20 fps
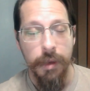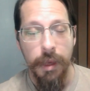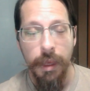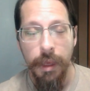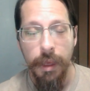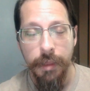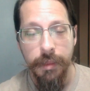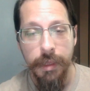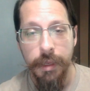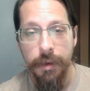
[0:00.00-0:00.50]

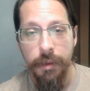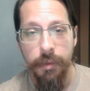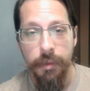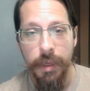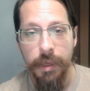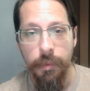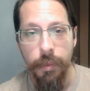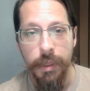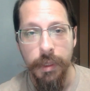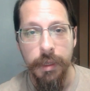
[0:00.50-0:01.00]
uh, at the end of the
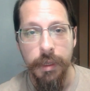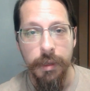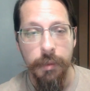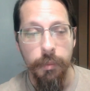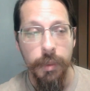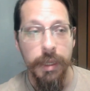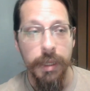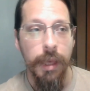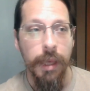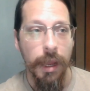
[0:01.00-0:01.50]
week, we
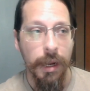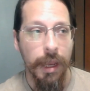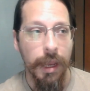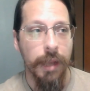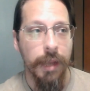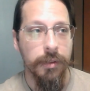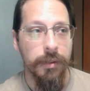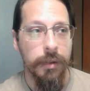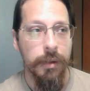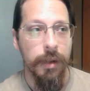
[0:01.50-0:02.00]
did, we kind of
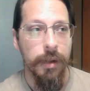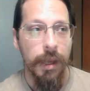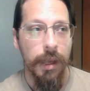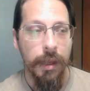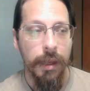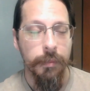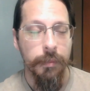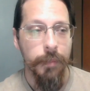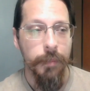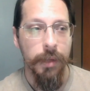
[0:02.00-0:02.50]
had
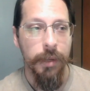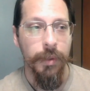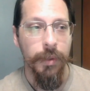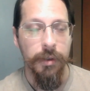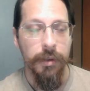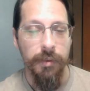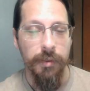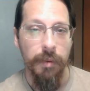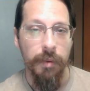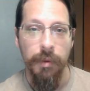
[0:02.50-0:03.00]
uh, big
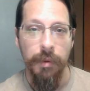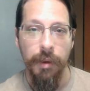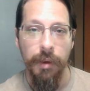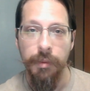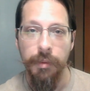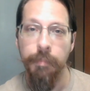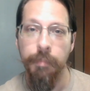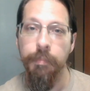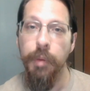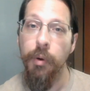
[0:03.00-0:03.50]
winners on,
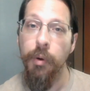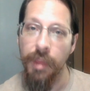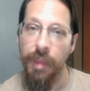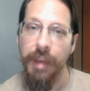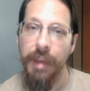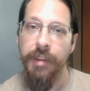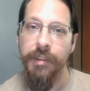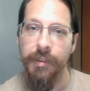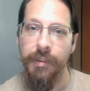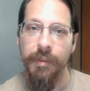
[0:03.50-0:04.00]
on both
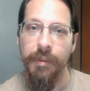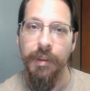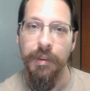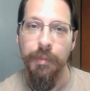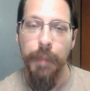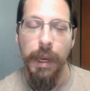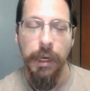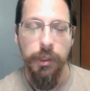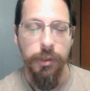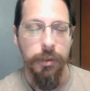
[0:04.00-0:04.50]
ends of the
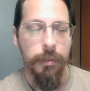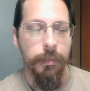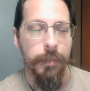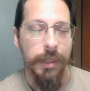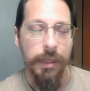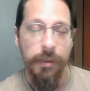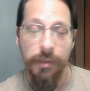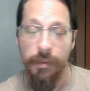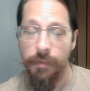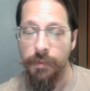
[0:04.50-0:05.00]
spectrum,
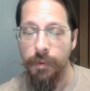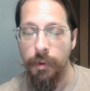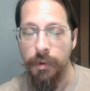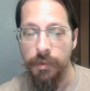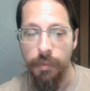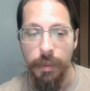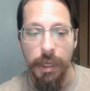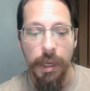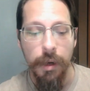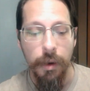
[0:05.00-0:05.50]
because, of
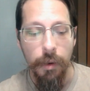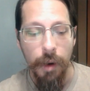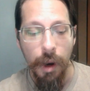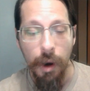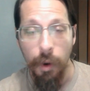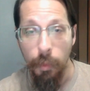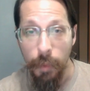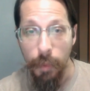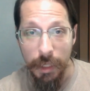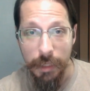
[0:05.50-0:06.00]
course, we had our,
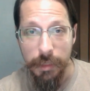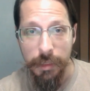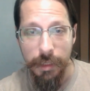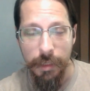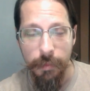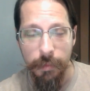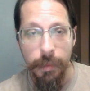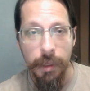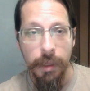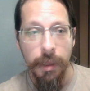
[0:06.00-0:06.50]
our winning
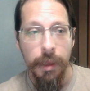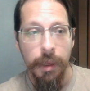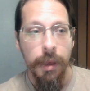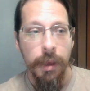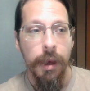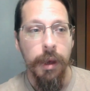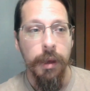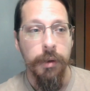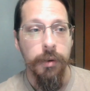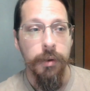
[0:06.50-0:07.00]
team,
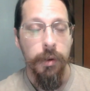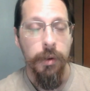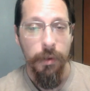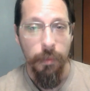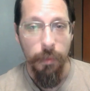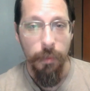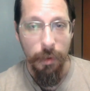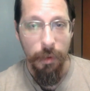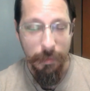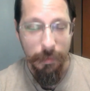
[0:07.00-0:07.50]
uh, Know Your
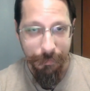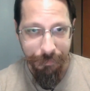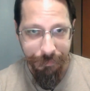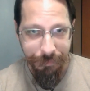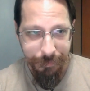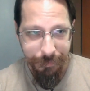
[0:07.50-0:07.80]
Role.